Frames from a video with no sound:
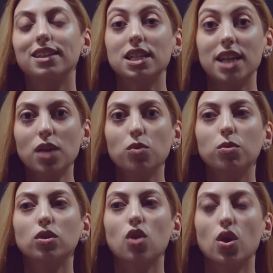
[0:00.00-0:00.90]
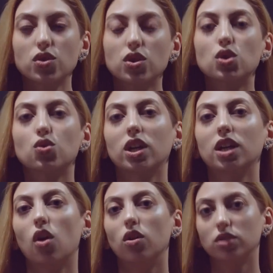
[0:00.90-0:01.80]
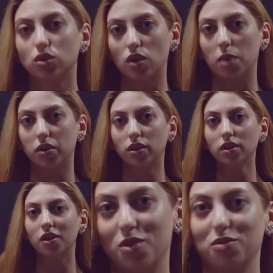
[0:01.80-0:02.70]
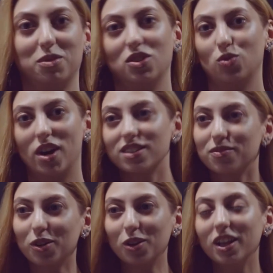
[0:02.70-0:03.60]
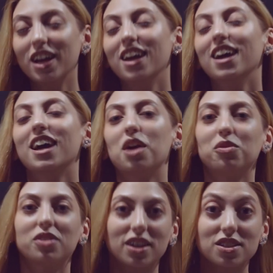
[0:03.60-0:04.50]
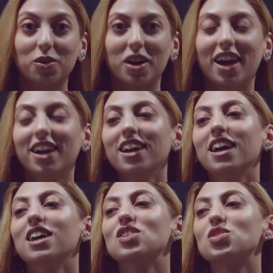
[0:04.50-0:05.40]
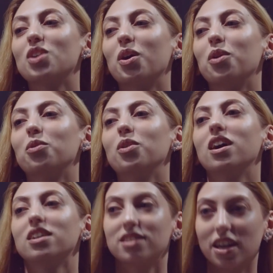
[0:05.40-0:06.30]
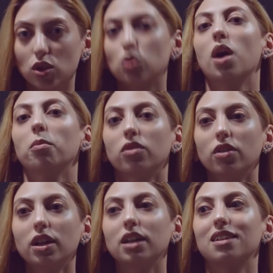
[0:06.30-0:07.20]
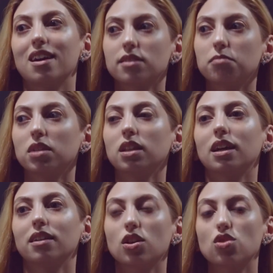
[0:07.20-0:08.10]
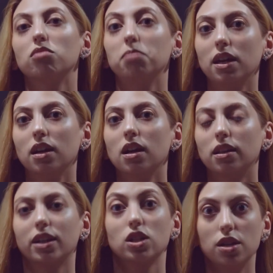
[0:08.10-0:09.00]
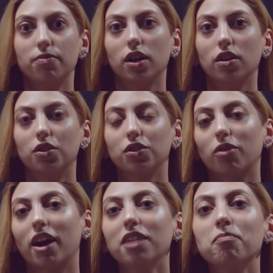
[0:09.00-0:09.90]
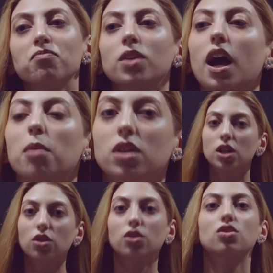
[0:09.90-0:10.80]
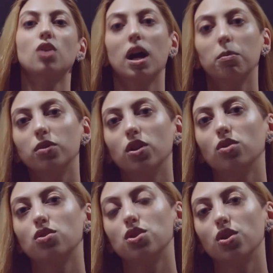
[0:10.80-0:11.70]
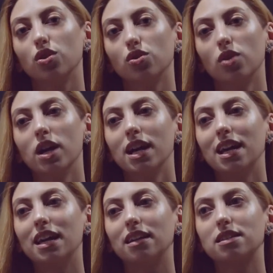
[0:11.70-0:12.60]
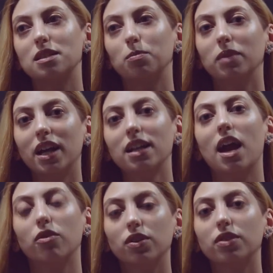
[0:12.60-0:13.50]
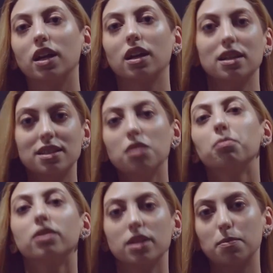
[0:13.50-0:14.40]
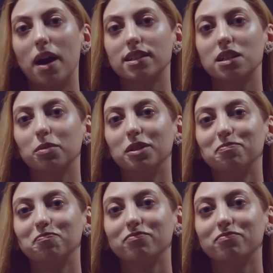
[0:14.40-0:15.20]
Today we will concentrate on the grammar. Don't be stressful, everything is okay. So saying grammar, it doesn't mean that it should be like difficult, okay? I'm here to help you to explain everything as simple as possible.